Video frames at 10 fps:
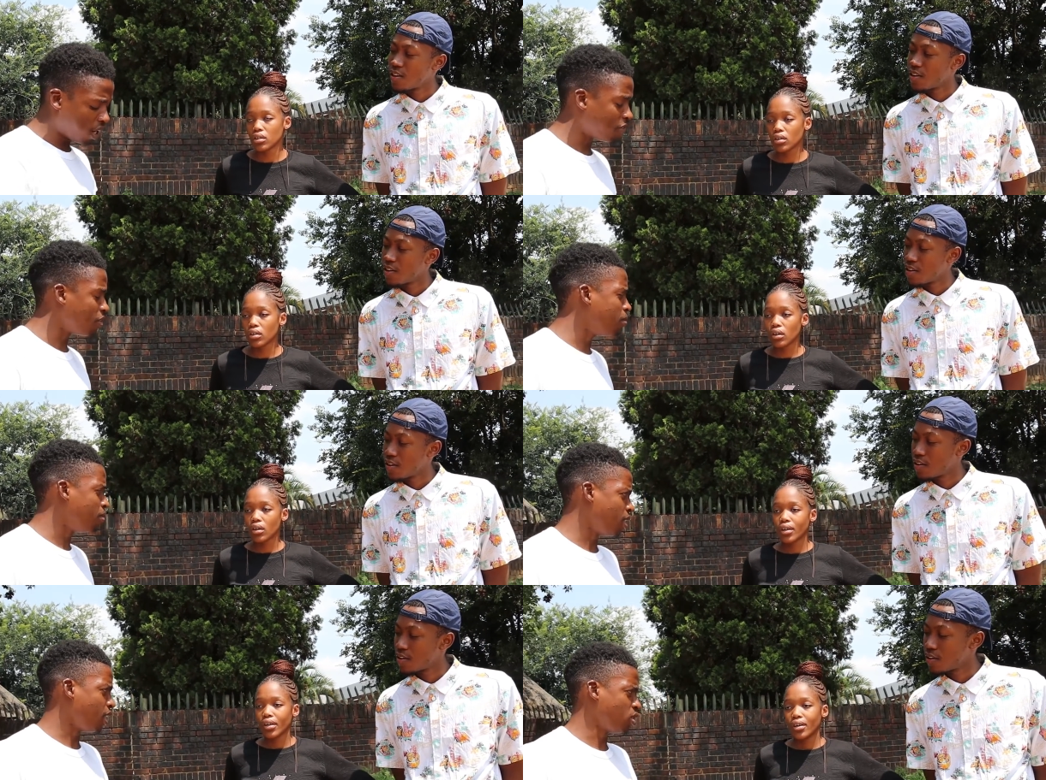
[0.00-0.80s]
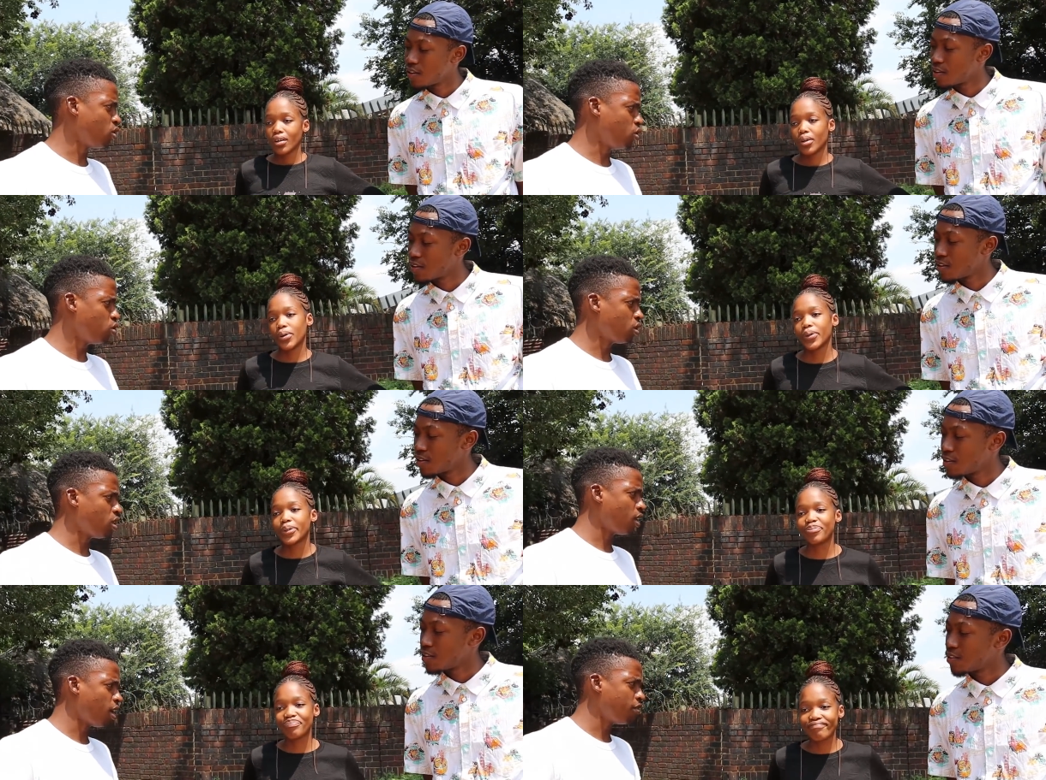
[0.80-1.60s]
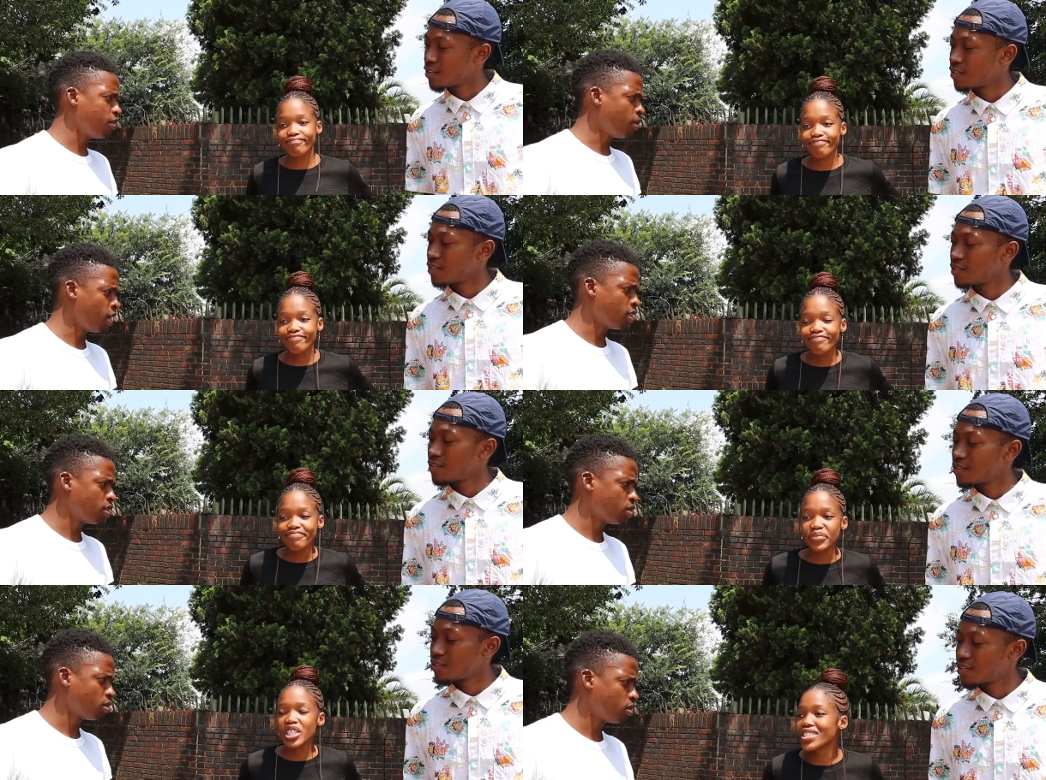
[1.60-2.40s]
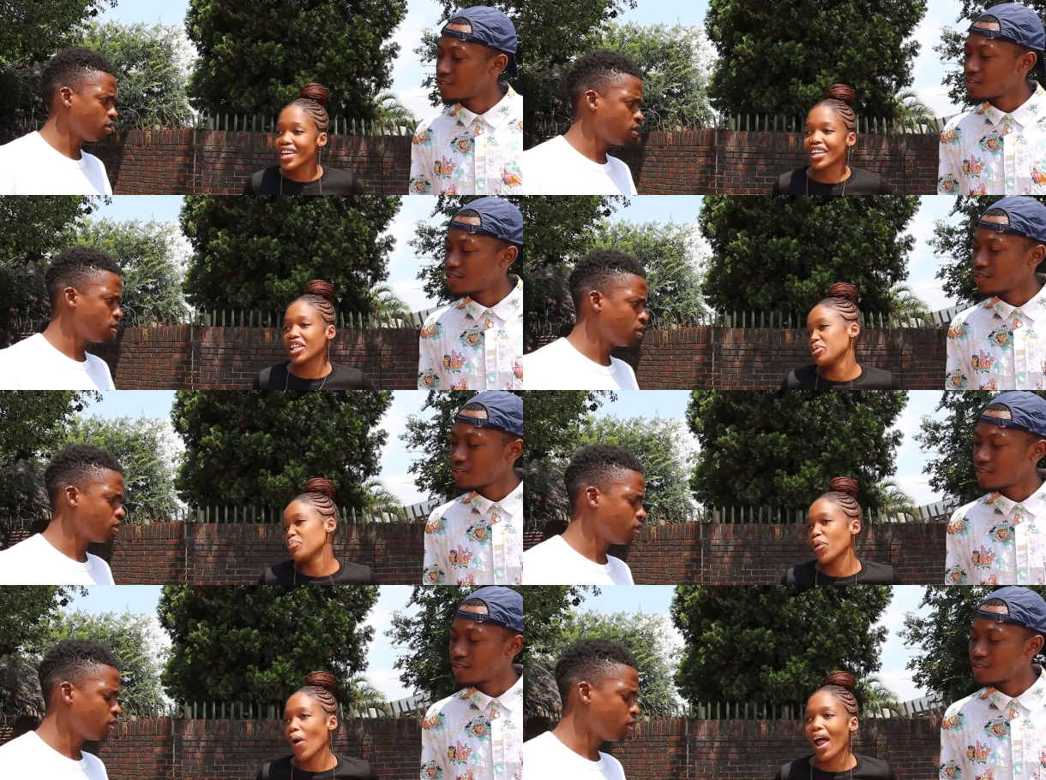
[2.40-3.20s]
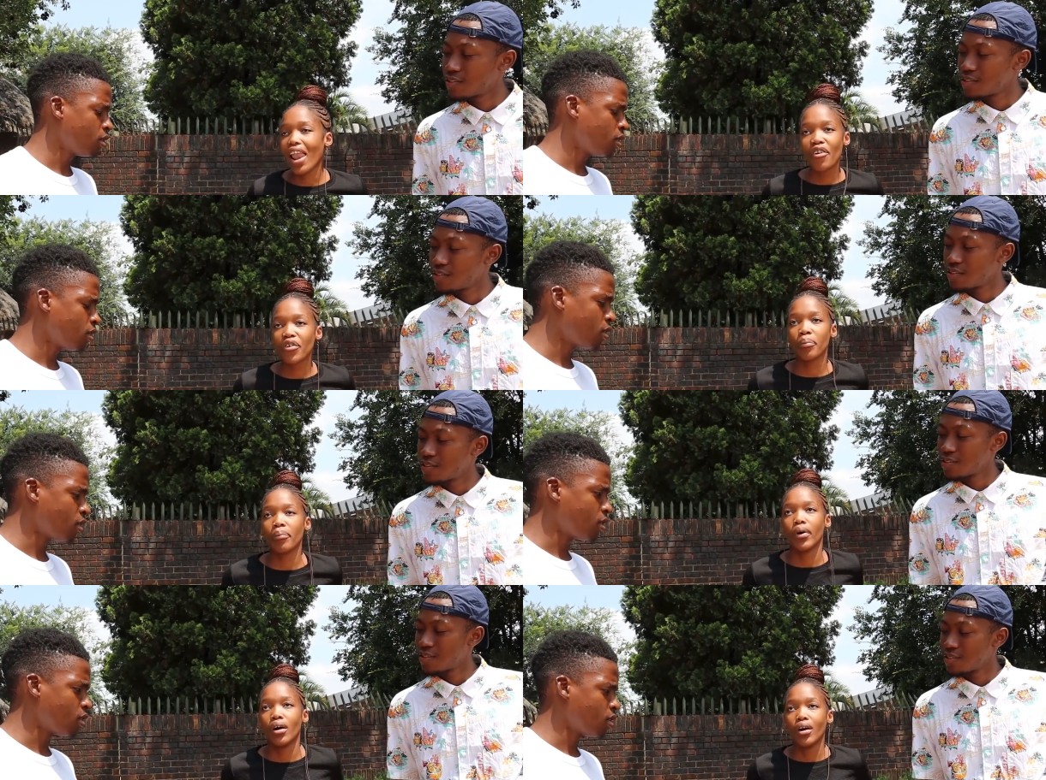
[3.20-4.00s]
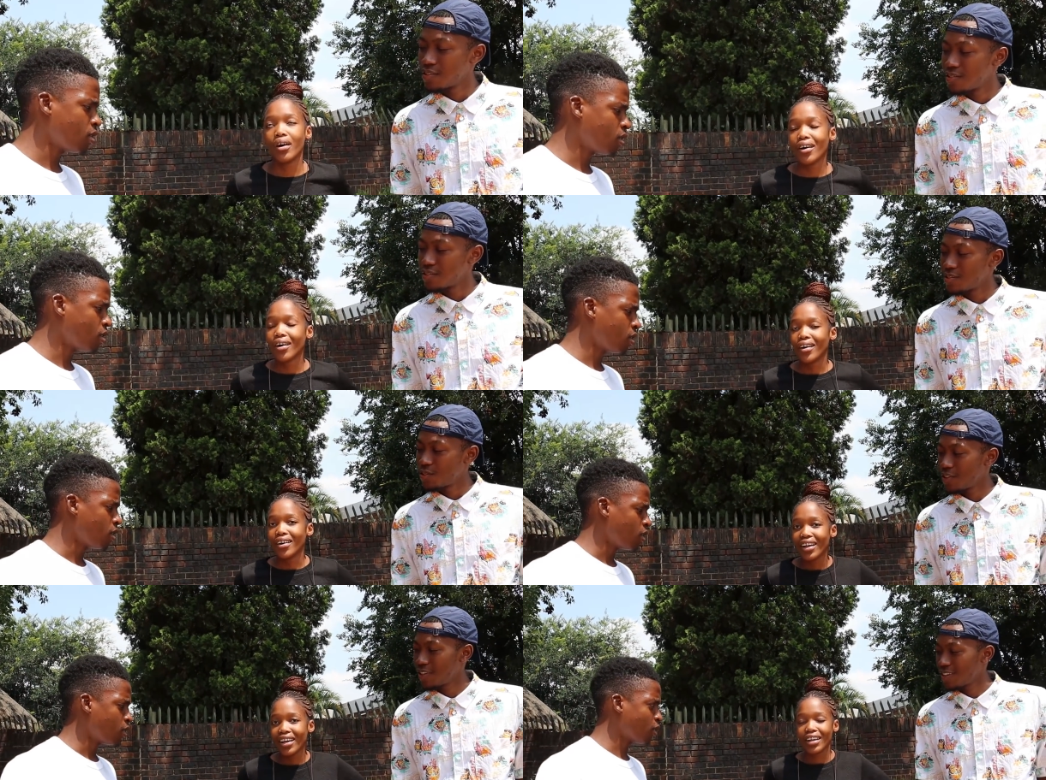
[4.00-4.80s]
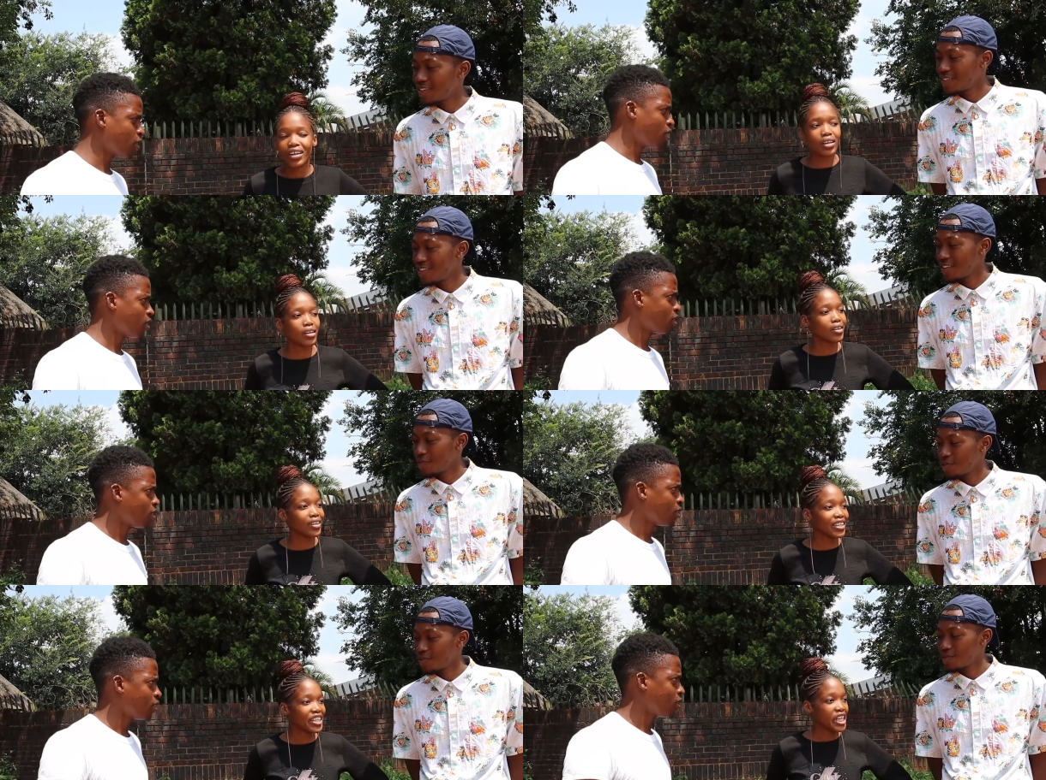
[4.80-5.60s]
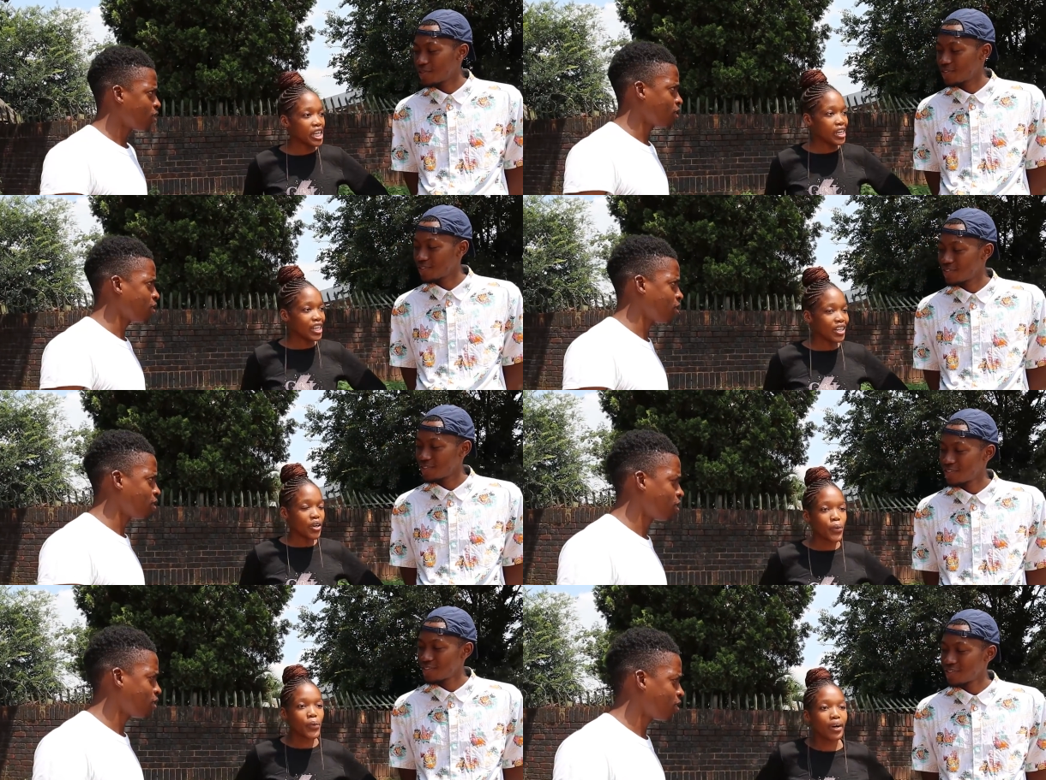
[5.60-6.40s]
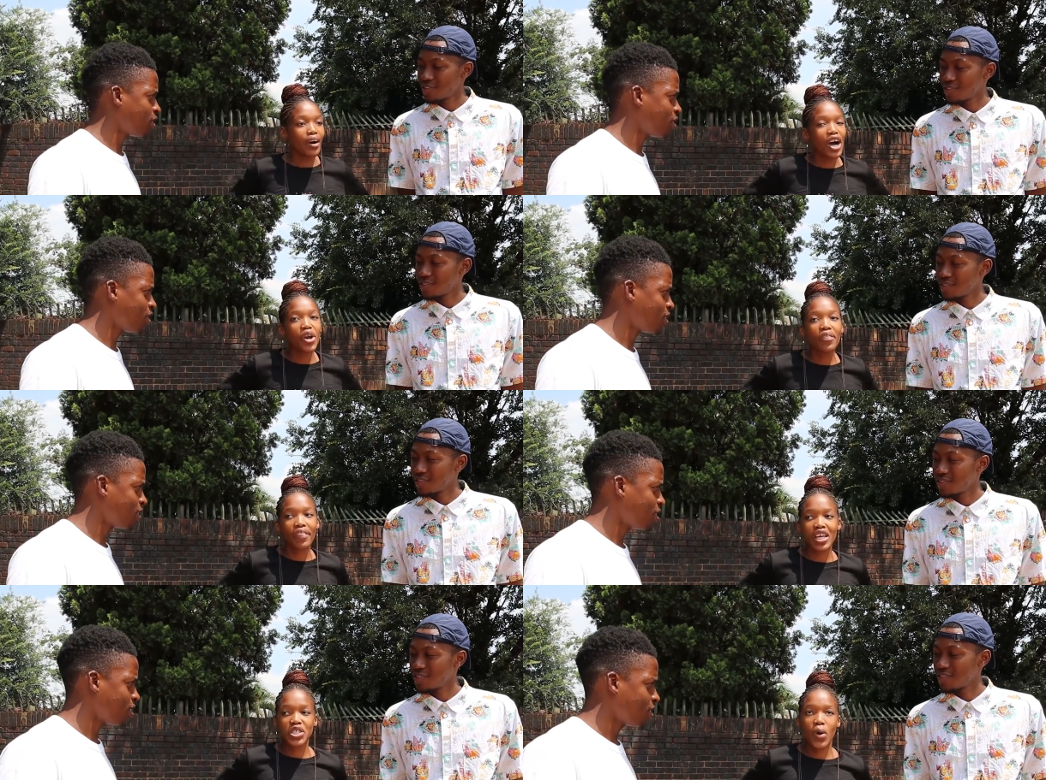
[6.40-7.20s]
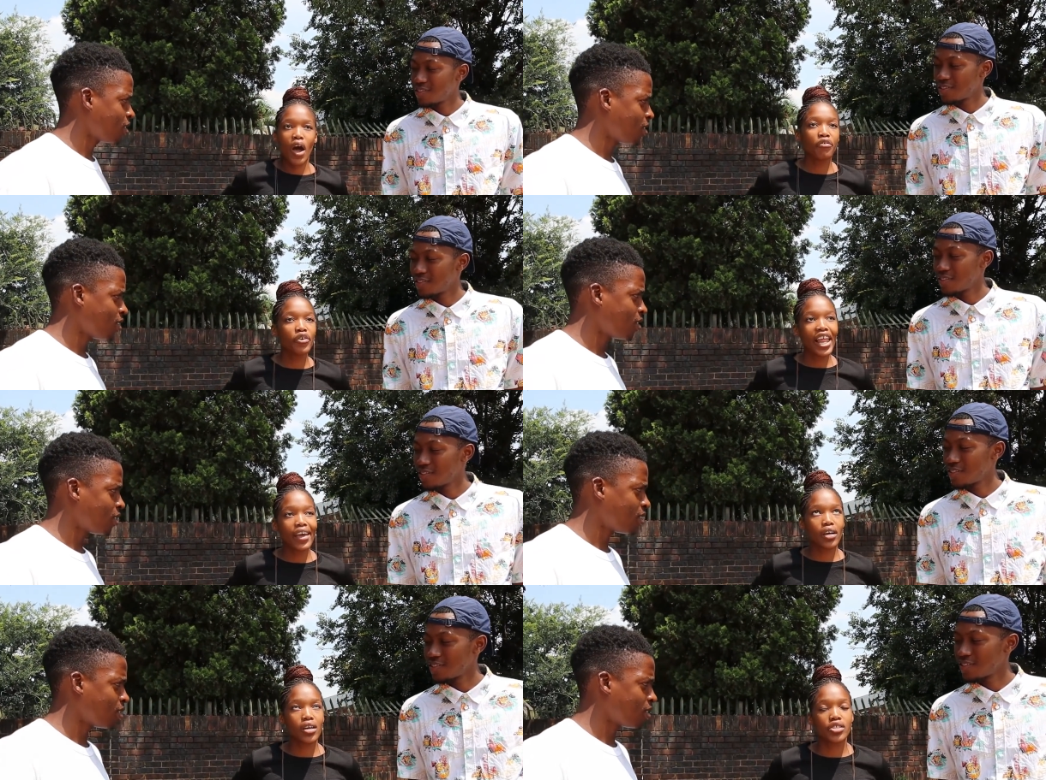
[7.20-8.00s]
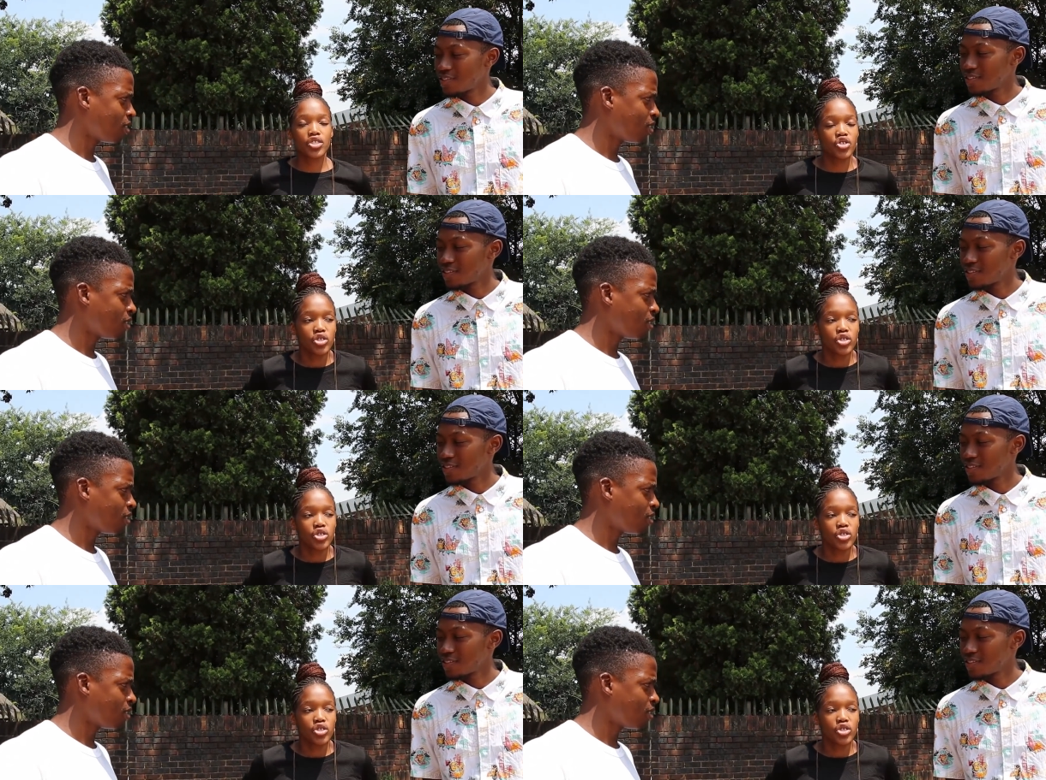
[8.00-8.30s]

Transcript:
Speaker 1: love him? Like, do you still love him? Like
Speaker 2: eternally, bro. I love him.
Speaker 1: Do you
Speaker 2: think he still loves you? Well, I don't think so. I feel like he's